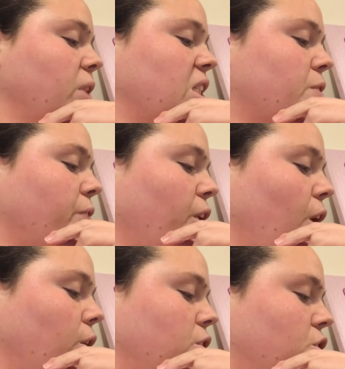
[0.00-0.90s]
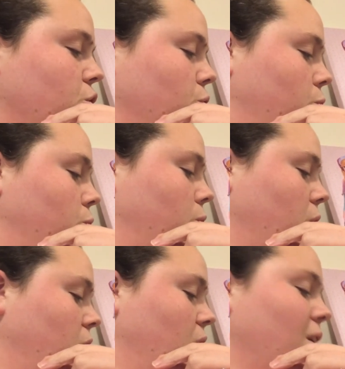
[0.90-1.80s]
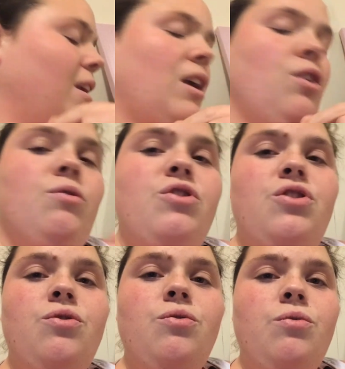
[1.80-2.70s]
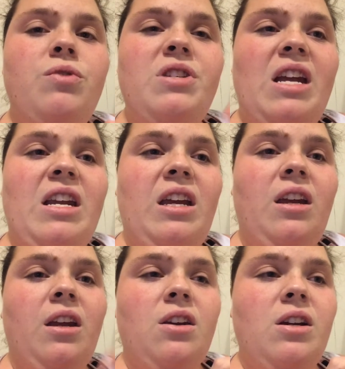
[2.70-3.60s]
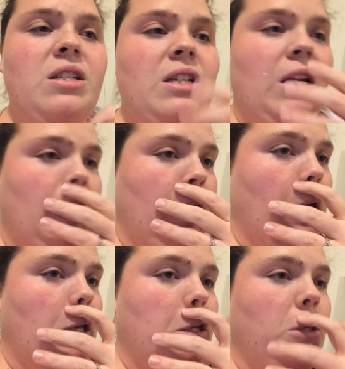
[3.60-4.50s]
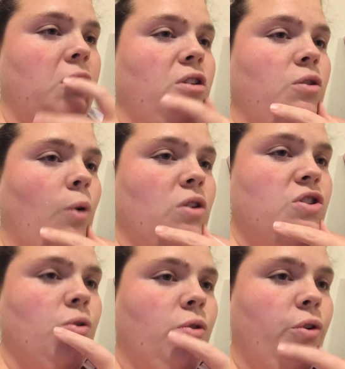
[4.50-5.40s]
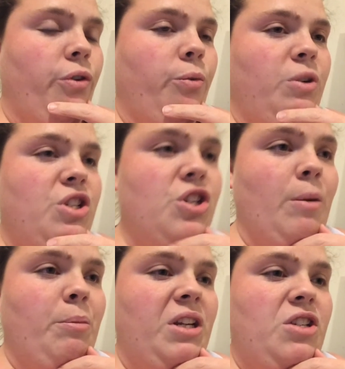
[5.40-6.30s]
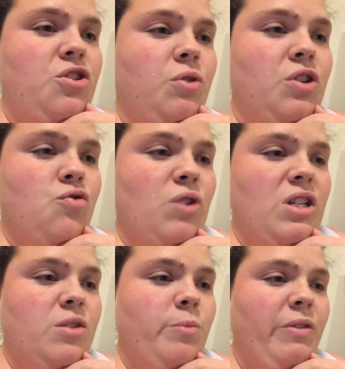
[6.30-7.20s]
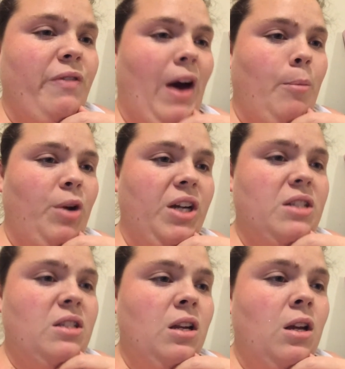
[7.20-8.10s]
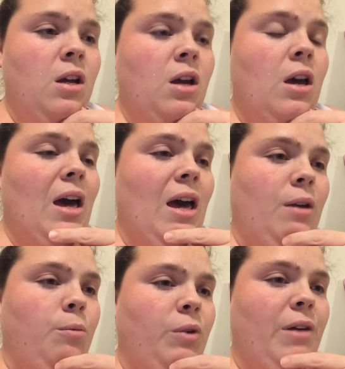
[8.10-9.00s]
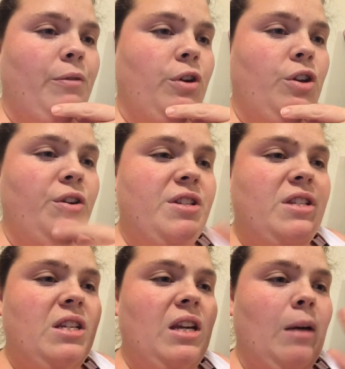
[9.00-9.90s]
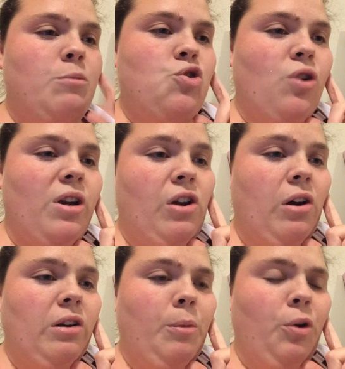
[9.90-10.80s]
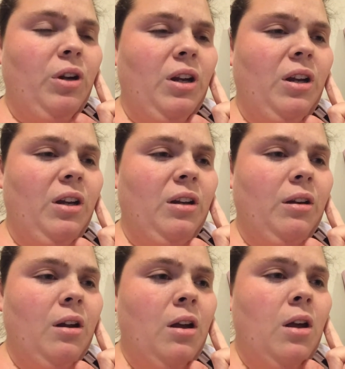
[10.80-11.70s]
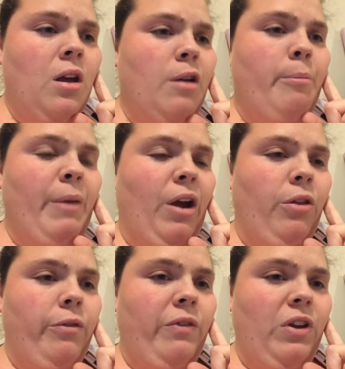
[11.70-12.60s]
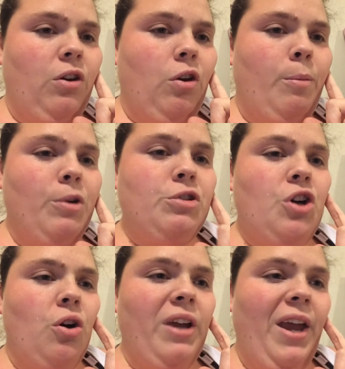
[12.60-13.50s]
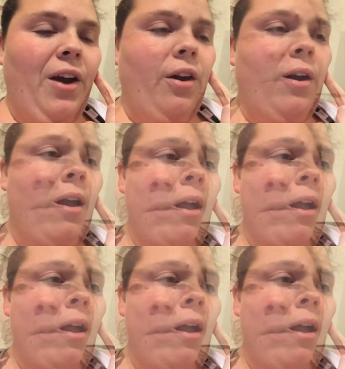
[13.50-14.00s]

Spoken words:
it's very hard to get used to staining and not staining. And you also learn which companies you can trust with fabrics and whatever. You can see, I'm sure I talked about it in my other video about doll care.